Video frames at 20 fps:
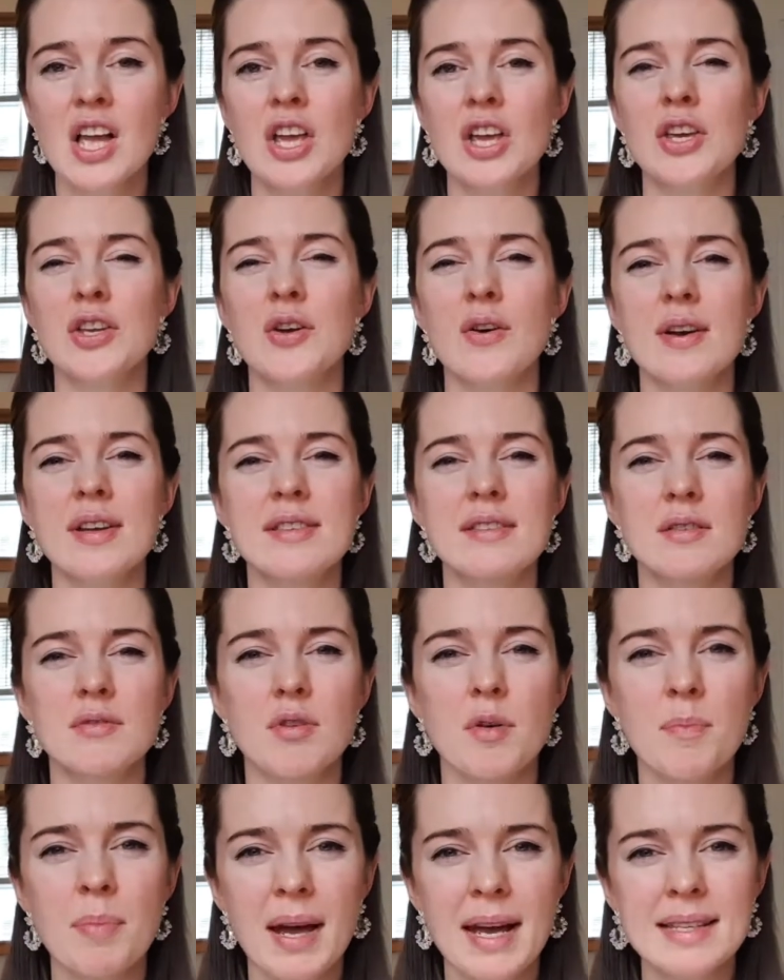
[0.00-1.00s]
It's a
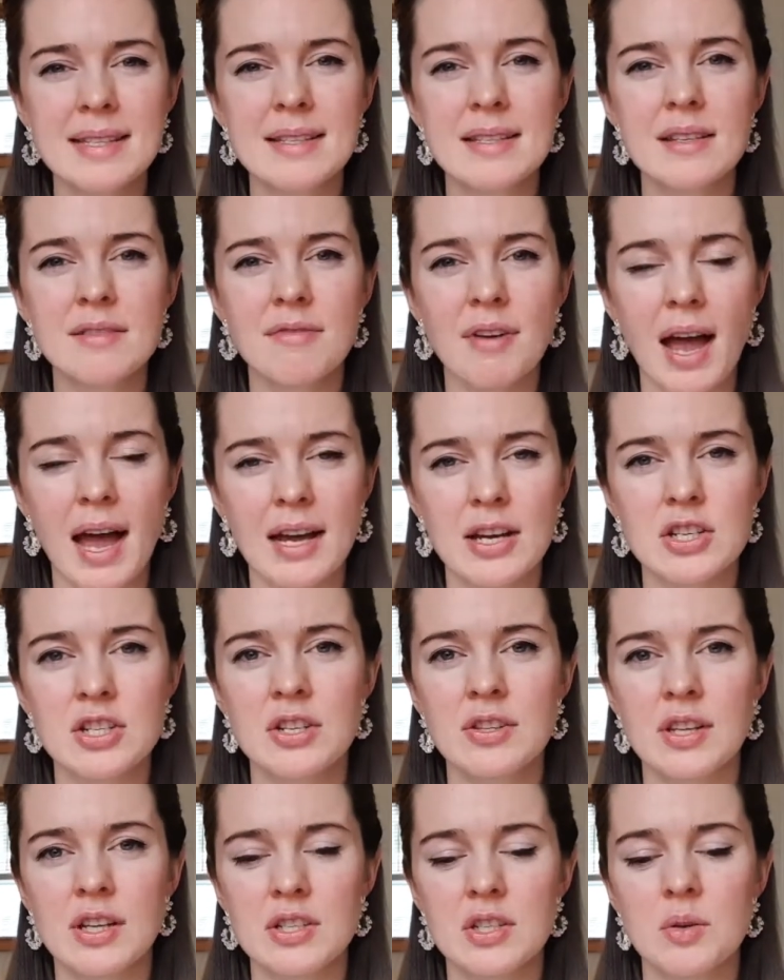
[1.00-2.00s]
repetitive
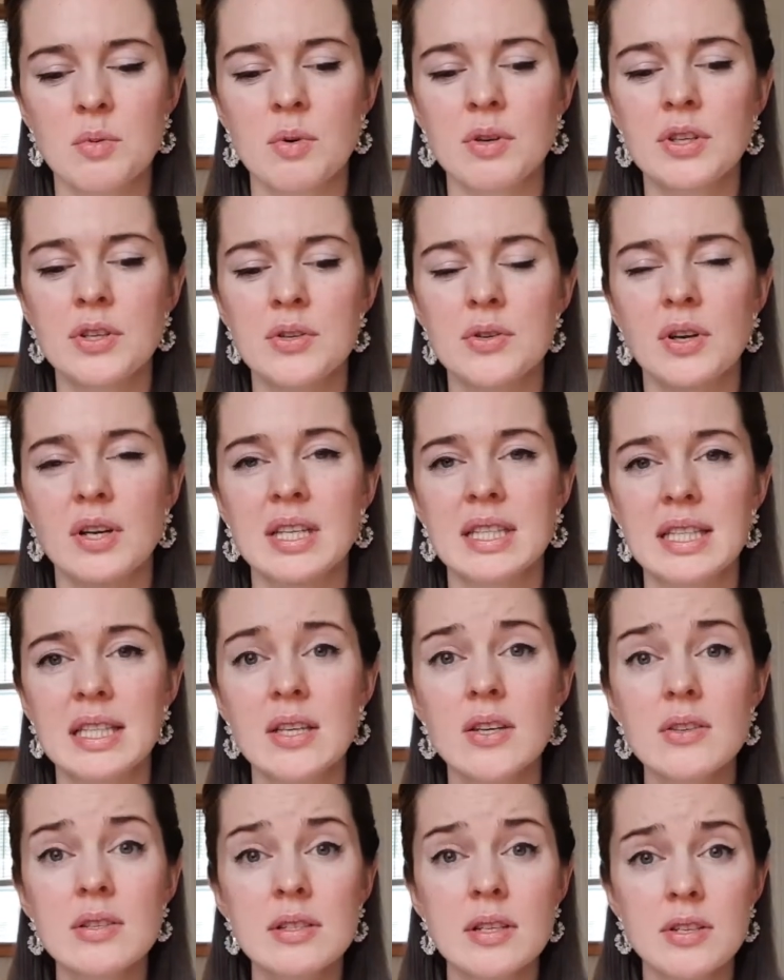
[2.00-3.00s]
action that you want to do
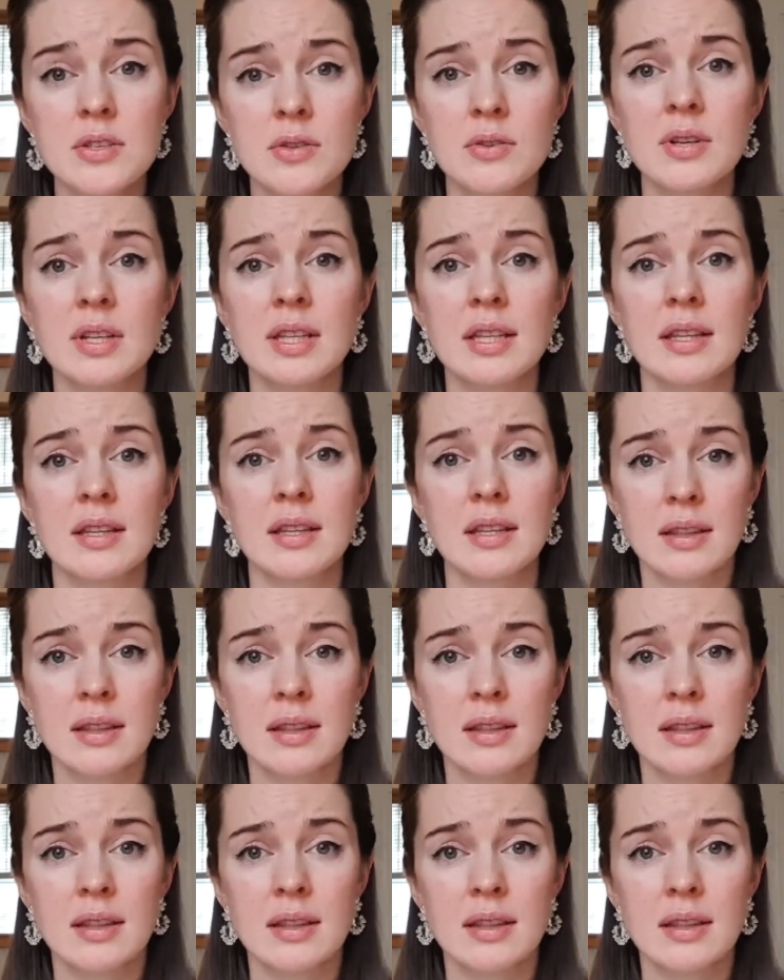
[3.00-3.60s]
continuously during